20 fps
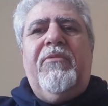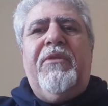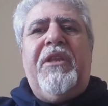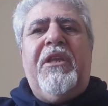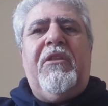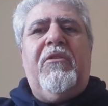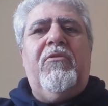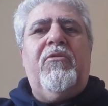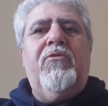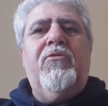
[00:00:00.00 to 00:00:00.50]
We
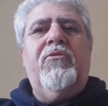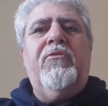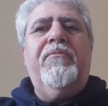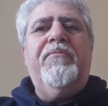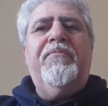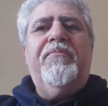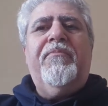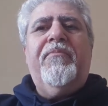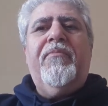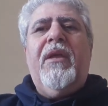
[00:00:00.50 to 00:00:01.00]
need to do
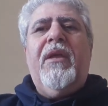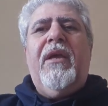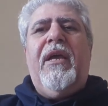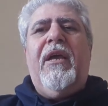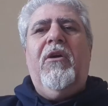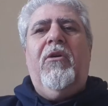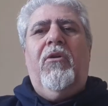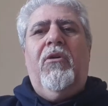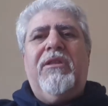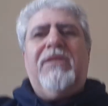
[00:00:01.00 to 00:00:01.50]
a
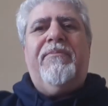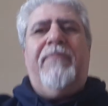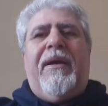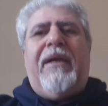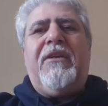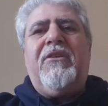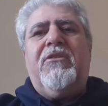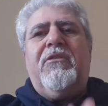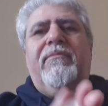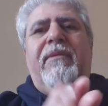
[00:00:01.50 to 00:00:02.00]
whole
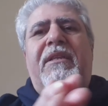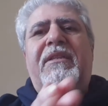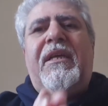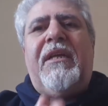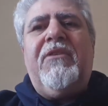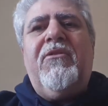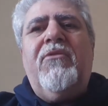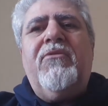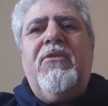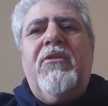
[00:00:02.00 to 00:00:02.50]
spectrum, and
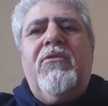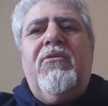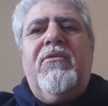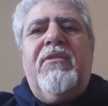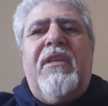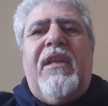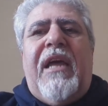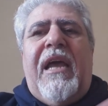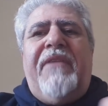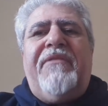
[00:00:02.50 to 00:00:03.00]
that goes into
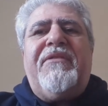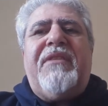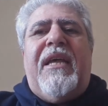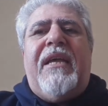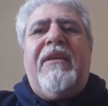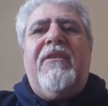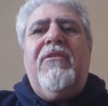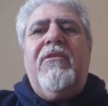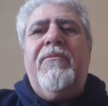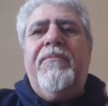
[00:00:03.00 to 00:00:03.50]
the life
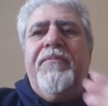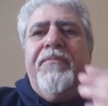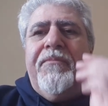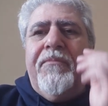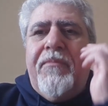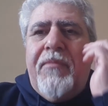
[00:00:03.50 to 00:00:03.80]
cycle